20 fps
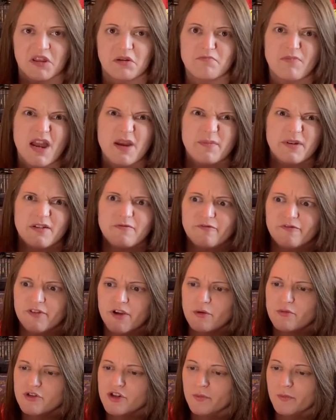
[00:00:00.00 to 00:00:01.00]
maybe in
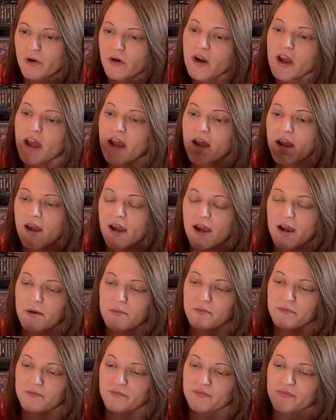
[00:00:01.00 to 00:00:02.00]
future, but
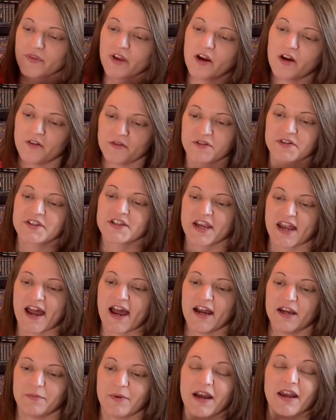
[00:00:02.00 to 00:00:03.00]
at the
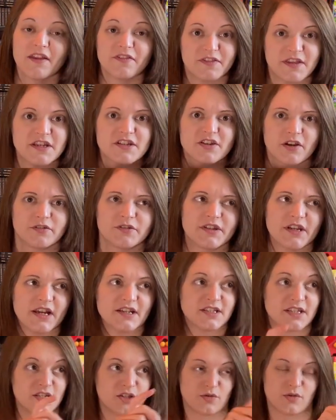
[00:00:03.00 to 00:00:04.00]
time I had these on
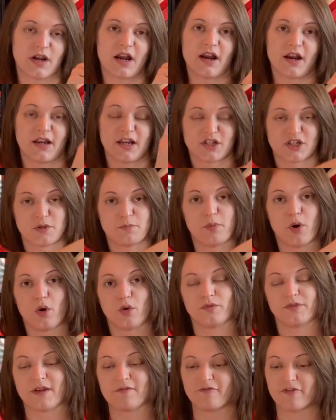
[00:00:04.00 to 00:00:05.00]
DS. I actually
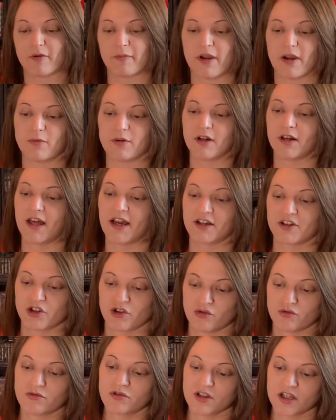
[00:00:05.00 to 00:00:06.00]
pulled them from my own
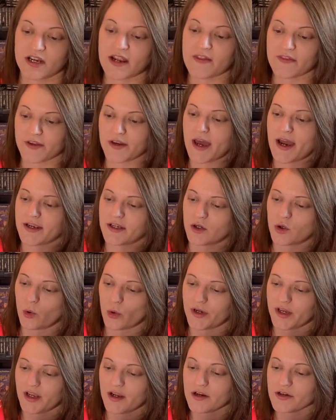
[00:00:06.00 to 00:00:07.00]
collection to get the 9
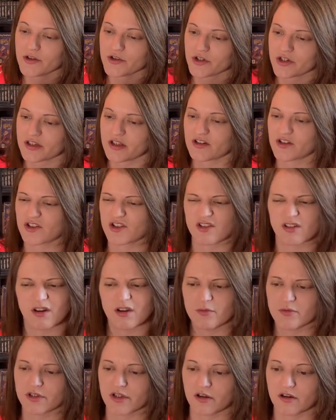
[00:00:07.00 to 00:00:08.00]
quid each, because I just
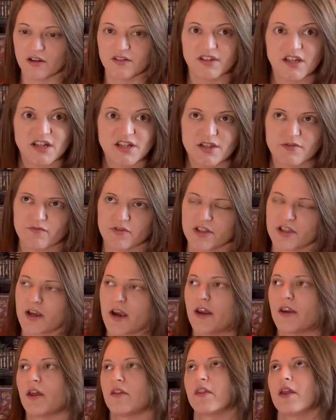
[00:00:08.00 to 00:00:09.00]
thought it was a decent
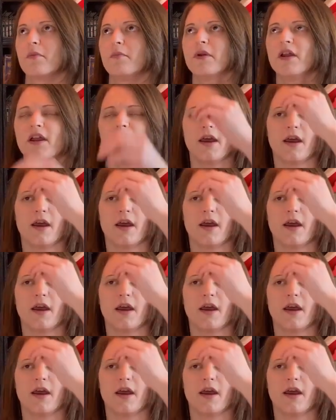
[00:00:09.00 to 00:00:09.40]
return on them.